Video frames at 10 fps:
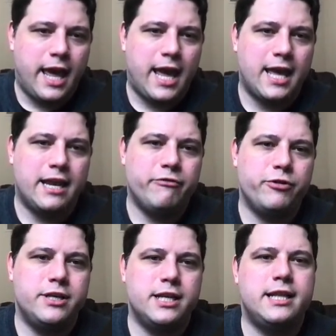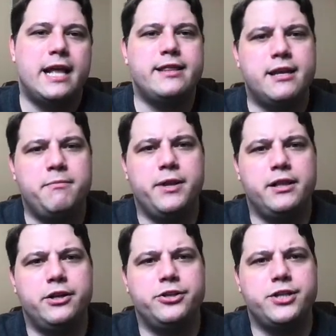And if we did that, then it'd be a
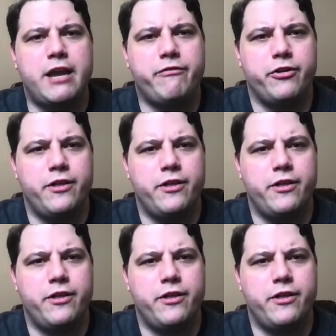little safer.